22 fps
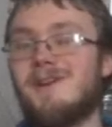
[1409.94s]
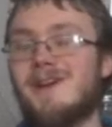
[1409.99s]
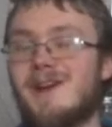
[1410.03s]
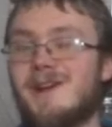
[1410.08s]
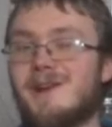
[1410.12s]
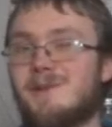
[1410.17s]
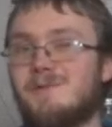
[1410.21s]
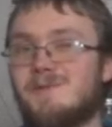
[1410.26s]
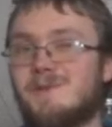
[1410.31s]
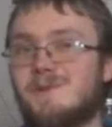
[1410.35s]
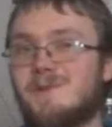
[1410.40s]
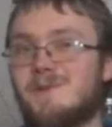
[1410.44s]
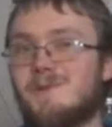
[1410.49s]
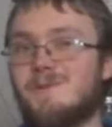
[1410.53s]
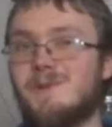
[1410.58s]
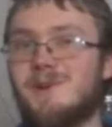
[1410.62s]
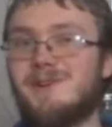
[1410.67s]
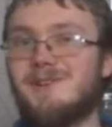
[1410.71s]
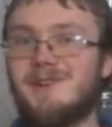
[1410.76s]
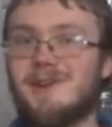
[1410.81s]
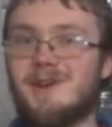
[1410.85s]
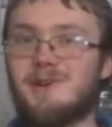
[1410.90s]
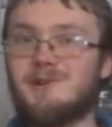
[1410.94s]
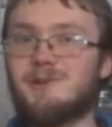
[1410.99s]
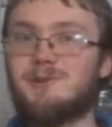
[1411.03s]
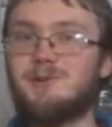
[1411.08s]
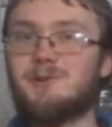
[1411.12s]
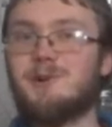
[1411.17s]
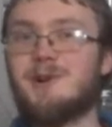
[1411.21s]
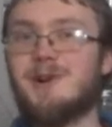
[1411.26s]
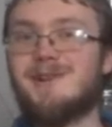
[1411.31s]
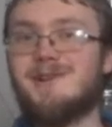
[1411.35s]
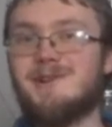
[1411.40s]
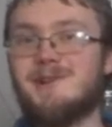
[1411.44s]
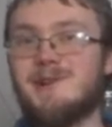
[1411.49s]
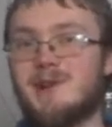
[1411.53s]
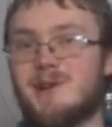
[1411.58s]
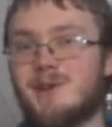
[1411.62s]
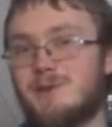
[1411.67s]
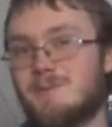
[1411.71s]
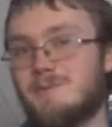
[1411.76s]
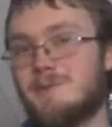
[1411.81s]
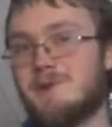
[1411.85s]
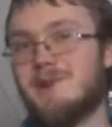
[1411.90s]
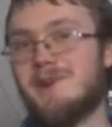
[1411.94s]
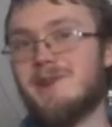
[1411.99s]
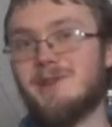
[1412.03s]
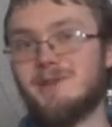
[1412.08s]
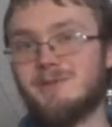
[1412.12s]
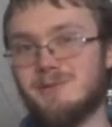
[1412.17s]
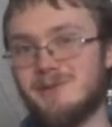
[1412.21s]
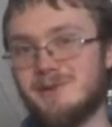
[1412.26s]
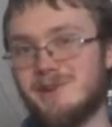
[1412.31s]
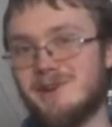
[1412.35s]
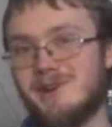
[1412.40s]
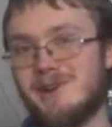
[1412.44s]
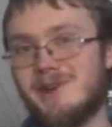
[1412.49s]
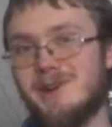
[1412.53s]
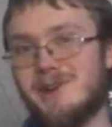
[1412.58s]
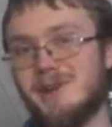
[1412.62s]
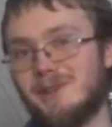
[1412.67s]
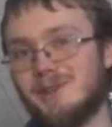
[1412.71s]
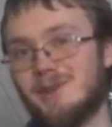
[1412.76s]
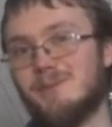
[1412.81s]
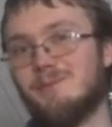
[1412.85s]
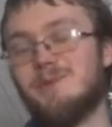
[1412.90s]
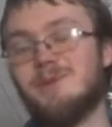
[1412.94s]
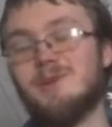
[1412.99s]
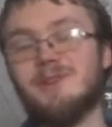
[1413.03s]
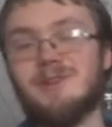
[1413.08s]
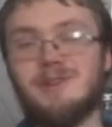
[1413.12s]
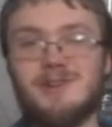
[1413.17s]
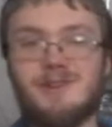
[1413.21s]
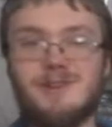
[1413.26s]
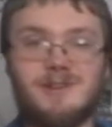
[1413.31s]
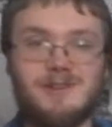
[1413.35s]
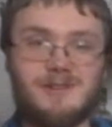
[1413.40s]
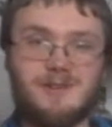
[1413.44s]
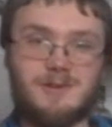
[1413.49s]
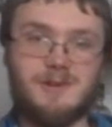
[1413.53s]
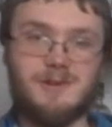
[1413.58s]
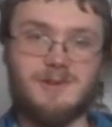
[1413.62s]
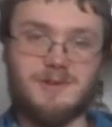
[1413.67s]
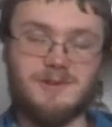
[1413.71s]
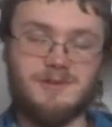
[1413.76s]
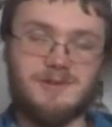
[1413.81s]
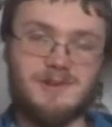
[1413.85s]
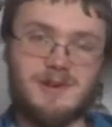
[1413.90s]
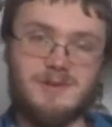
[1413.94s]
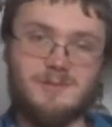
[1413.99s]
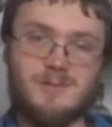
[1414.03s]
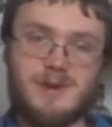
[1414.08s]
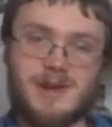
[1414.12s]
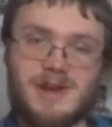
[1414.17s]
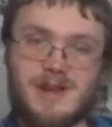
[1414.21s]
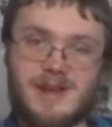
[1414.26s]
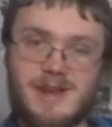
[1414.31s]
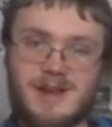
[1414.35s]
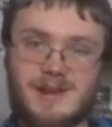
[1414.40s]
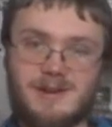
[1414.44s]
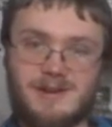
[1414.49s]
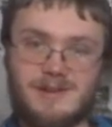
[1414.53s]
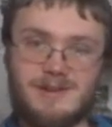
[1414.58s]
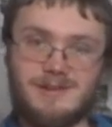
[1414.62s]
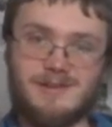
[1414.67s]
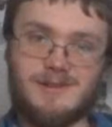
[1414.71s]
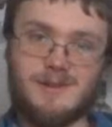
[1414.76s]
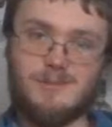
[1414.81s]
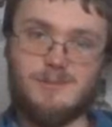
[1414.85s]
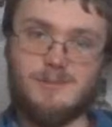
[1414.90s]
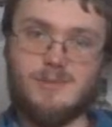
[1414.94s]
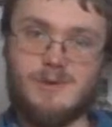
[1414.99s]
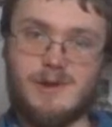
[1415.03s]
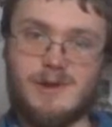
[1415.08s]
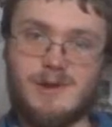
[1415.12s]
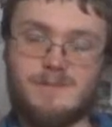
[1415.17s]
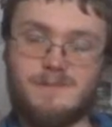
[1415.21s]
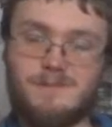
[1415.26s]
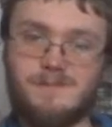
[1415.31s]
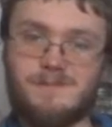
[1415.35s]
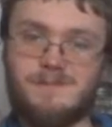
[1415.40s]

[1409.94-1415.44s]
And if you don't want a crunchy experience when you're eating them, you'll need to sort those out by hand at some point.